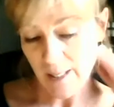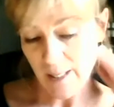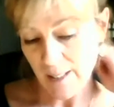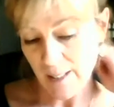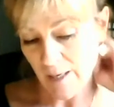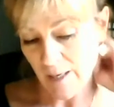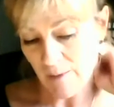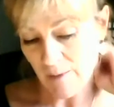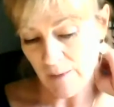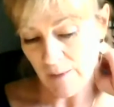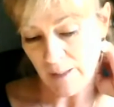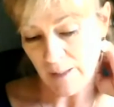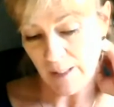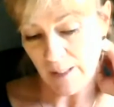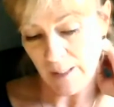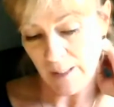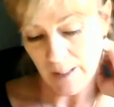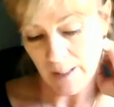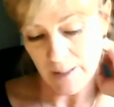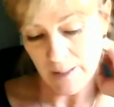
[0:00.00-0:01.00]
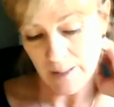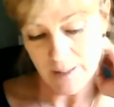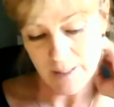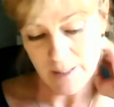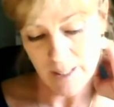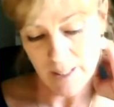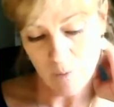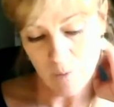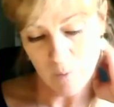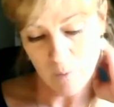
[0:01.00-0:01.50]
Now the kits
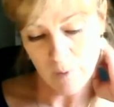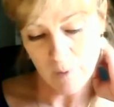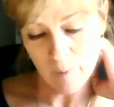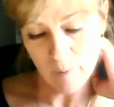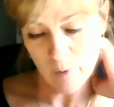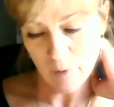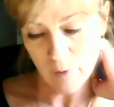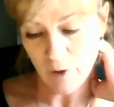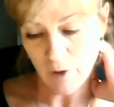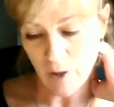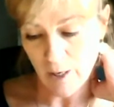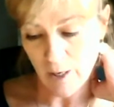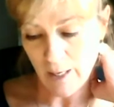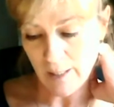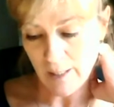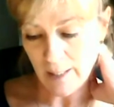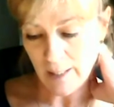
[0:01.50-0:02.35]
that we both got,